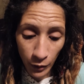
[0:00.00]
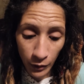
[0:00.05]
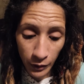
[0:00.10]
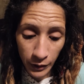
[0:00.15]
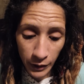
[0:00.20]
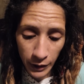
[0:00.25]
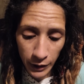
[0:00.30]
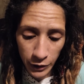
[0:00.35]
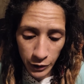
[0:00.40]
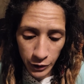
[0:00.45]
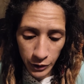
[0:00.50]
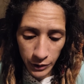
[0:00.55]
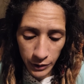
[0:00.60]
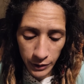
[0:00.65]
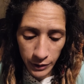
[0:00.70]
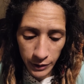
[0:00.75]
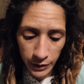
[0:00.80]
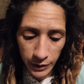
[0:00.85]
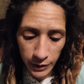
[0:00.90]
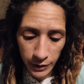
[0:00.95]
all
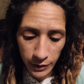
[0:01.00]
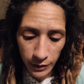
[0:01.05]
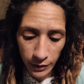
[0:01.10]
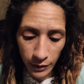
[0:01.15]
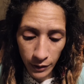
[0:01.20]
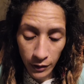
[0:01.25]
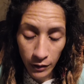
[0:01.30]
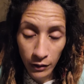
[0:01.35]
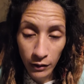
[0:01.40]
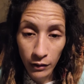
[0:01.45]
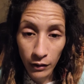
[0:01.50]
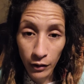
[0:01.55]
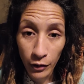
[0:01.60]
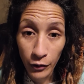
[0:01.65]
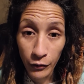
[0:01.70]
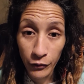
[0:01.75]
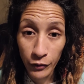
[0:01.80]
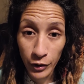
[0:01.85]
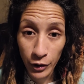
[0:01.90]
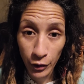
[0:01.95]
nations
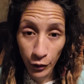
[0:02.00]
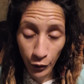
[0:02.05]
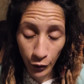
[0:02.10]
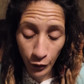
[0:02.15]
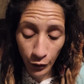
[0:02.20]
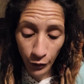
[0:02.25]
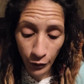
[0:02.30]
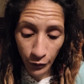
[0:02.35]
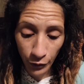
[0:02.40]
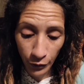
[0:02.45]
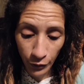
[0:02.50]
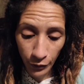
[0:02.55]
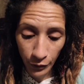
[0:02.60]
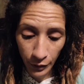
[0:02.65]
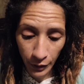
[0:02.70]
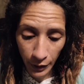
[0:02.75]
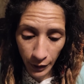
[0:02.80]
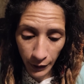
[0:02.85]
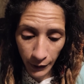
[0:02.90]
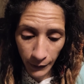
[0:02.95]
of the earth.
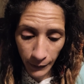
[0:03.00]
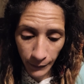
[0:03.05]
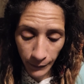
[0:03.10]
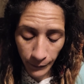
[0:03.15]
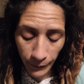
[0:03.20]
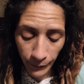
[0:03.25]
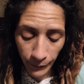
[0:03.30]
Okay.